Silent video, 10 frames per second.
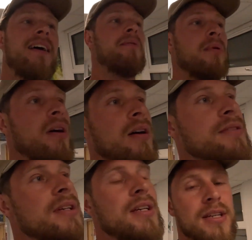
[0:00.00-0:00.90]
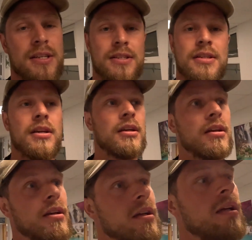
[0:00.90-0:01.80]
My heart is
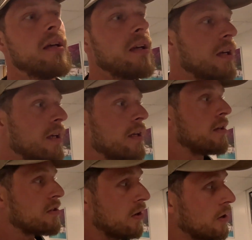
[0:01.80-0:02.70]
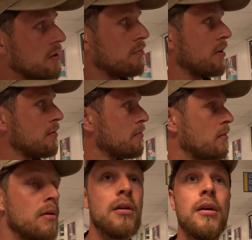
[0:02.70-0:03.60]
in sinus rhythm,
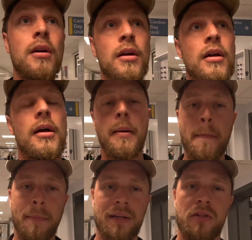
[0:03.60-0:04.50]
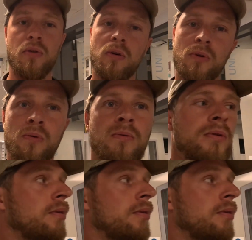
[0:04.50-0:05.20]
back to normal,